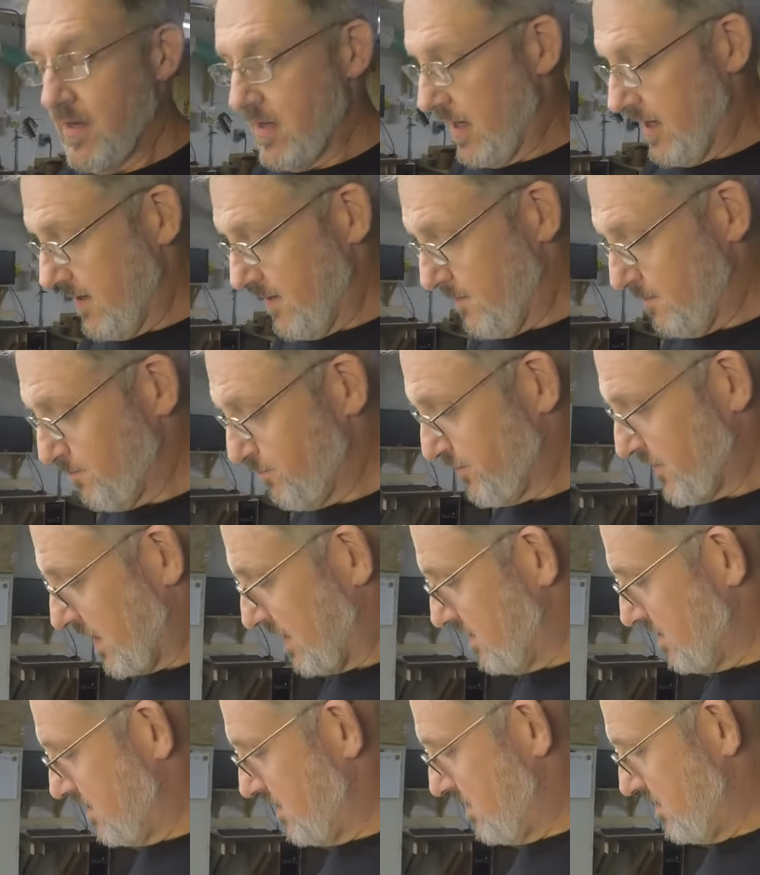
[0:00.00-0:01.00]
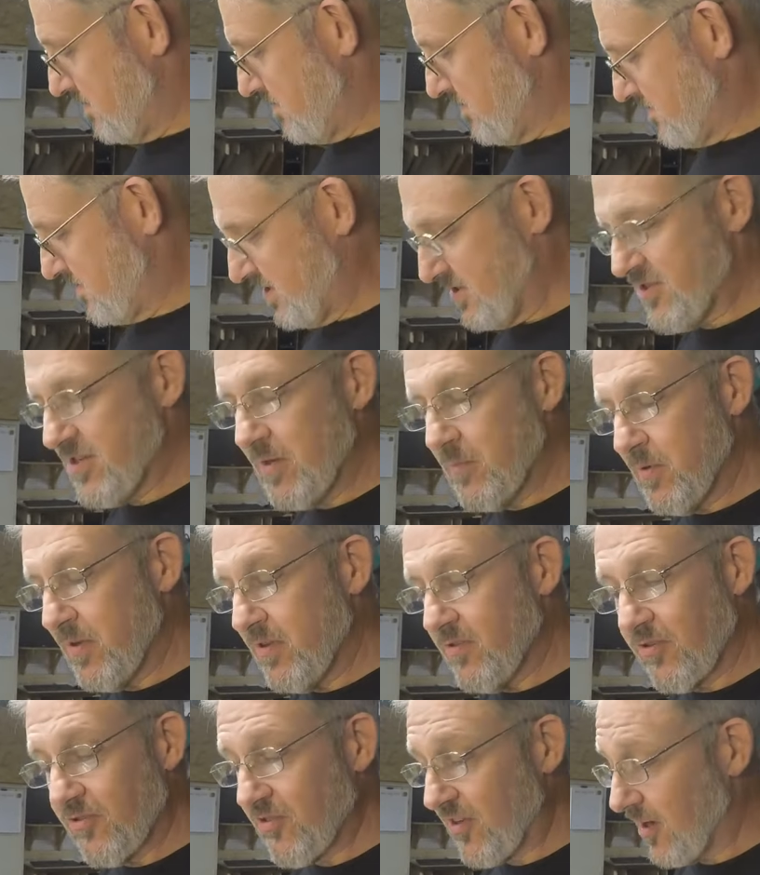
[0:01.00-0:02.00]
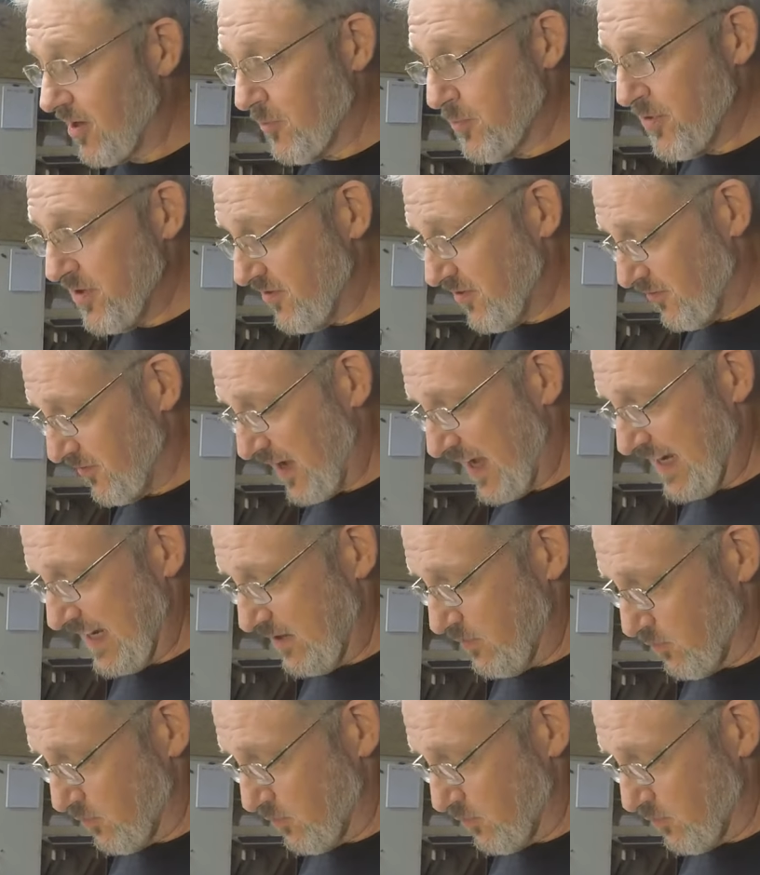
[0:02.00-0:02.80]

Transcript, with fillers: Um, this could be the centerpiece of any